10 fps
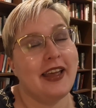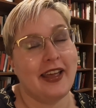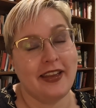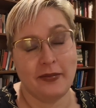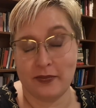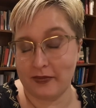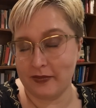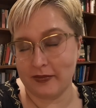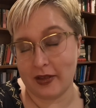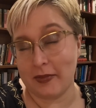I'm
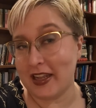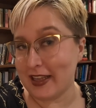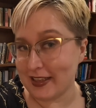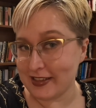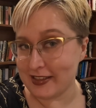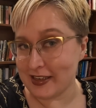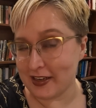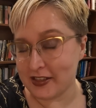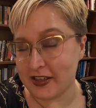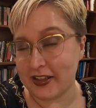gonna guess it's not
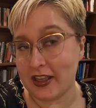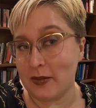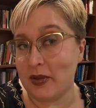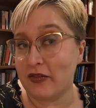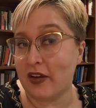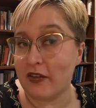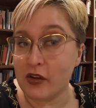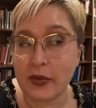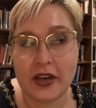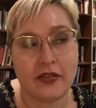necessarily gonna be for
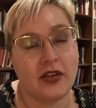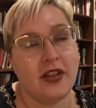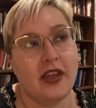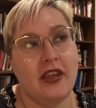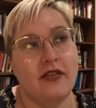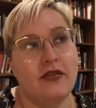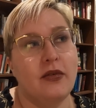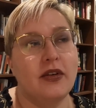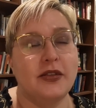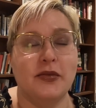everyone if you're looking
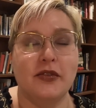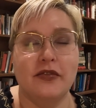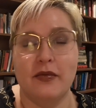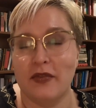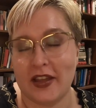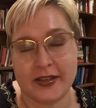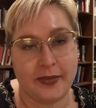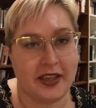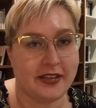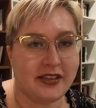for sort of
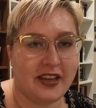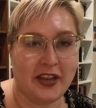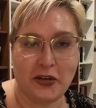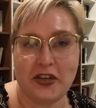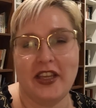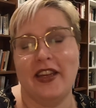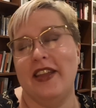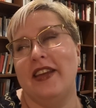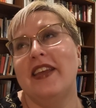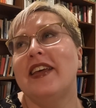fast-paced,
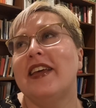entertaining